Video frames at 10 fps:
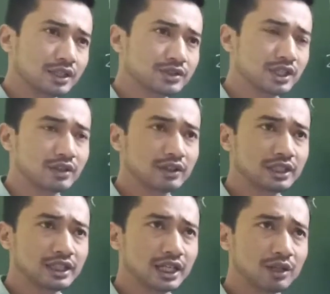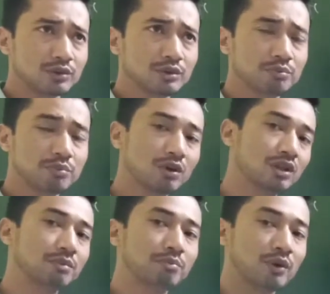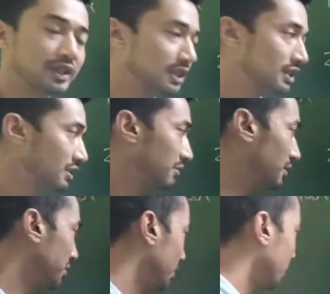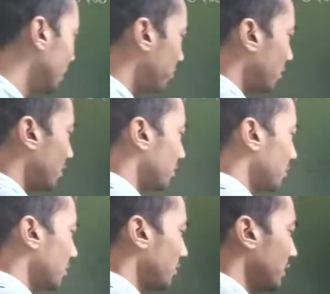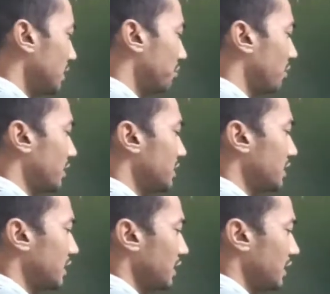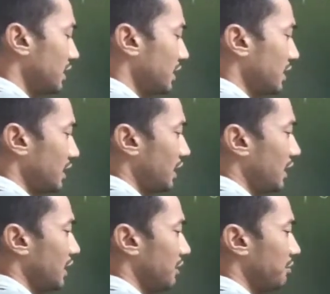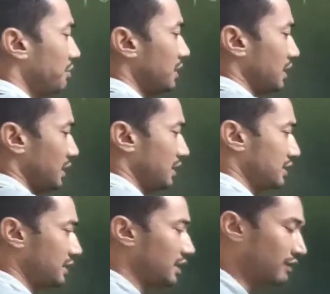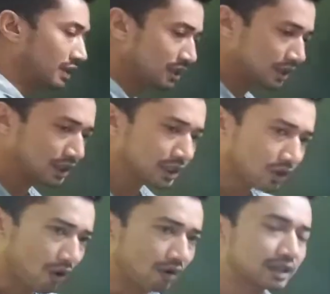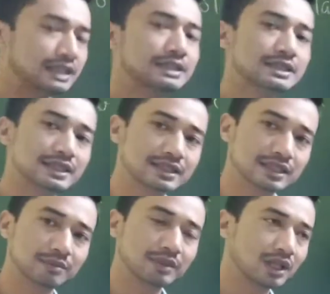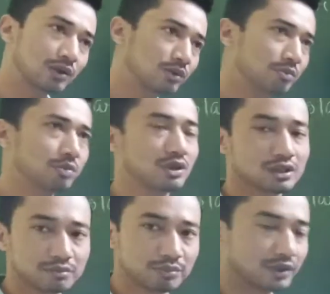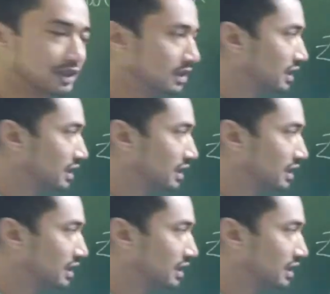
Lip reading: Generally, how do we plot a point? Maybe when a point AB is given in the coordinate system, how do we plot a point?